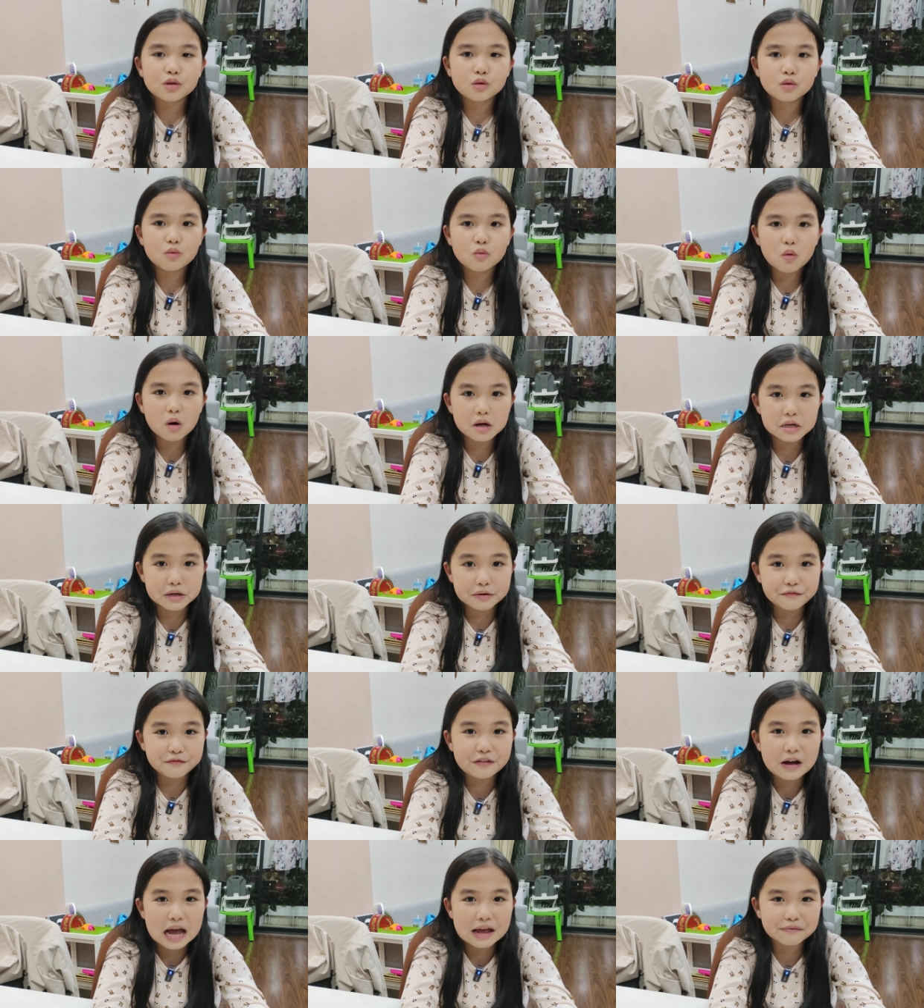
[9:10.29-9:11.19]
to walk
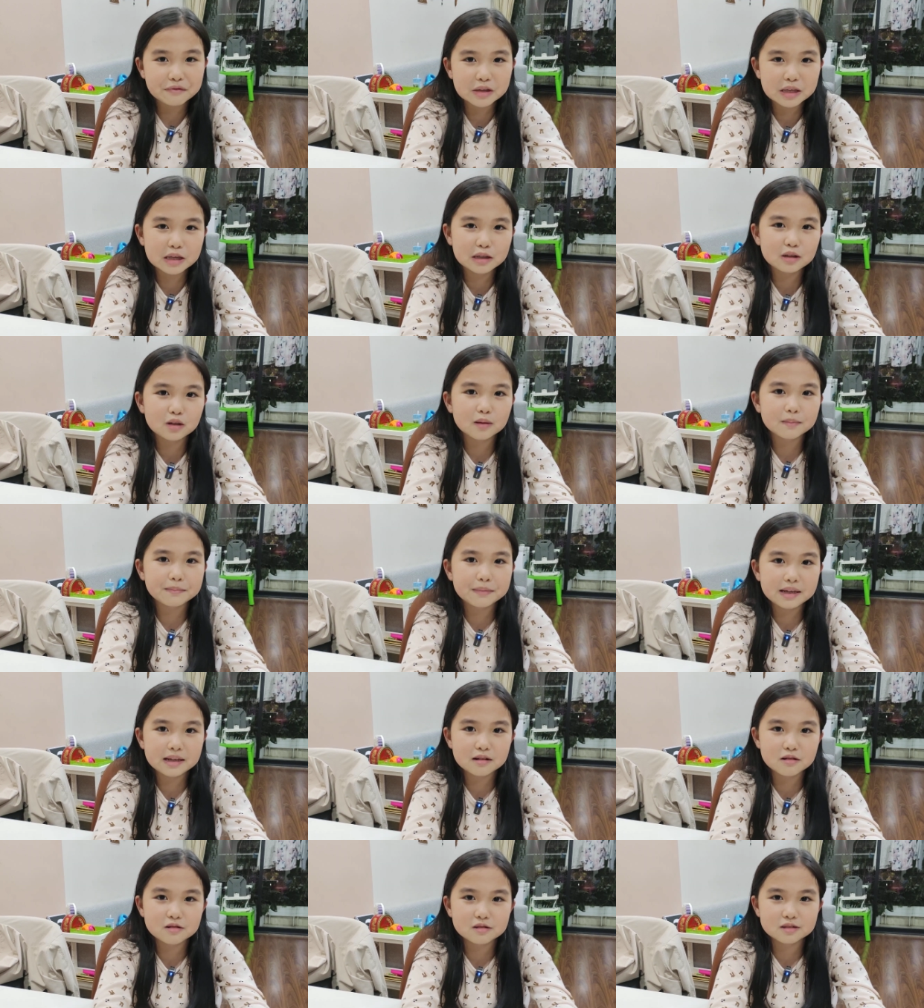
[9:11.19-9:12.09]
5
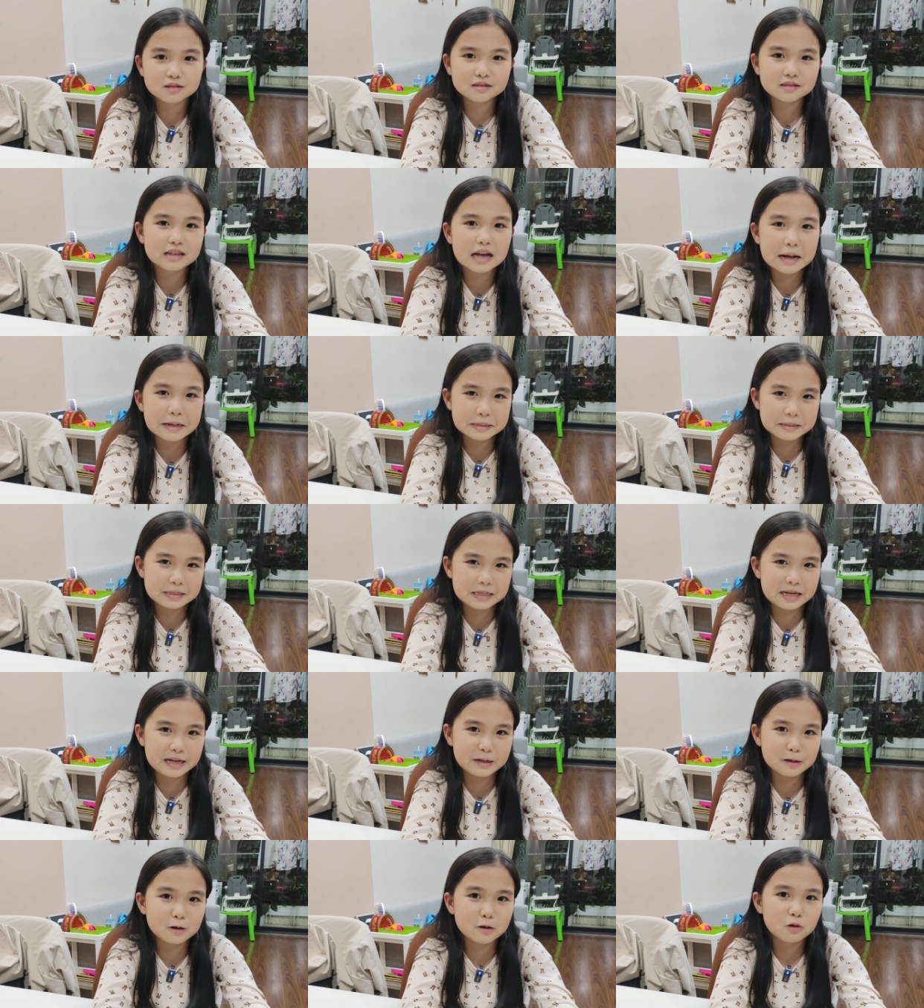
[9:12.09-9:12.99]
kilometers that
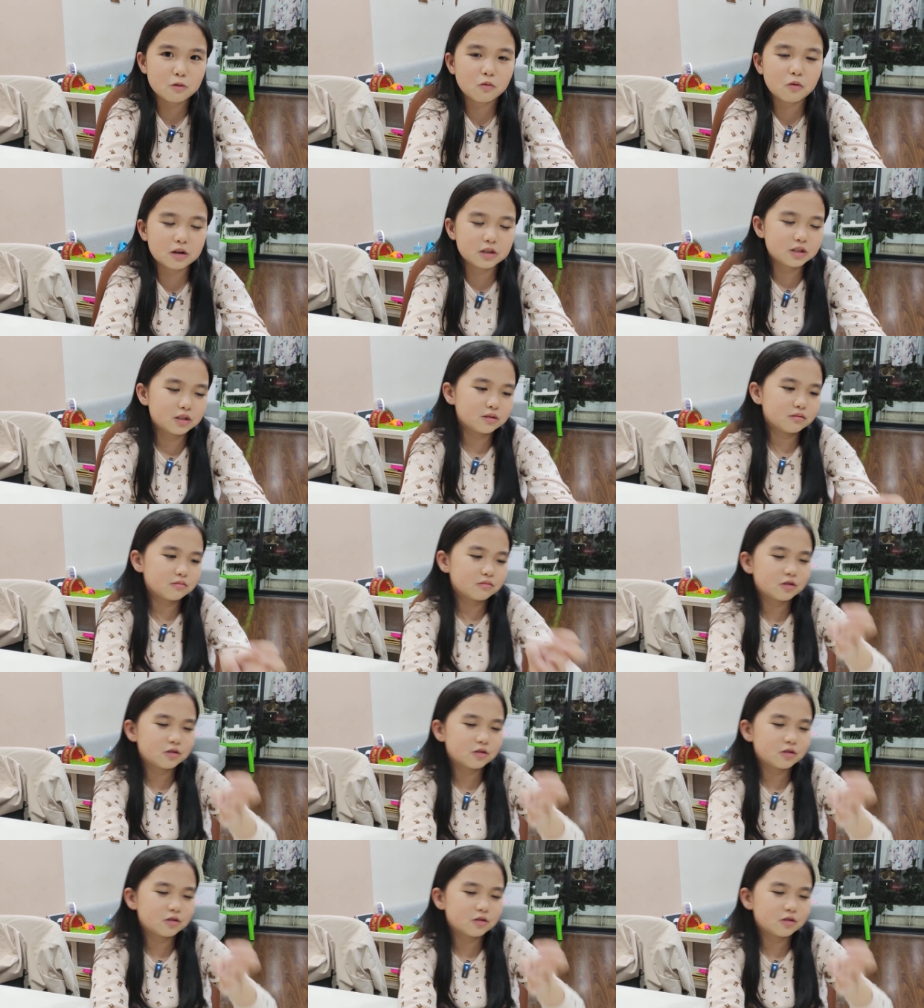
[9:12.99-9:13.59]
day, which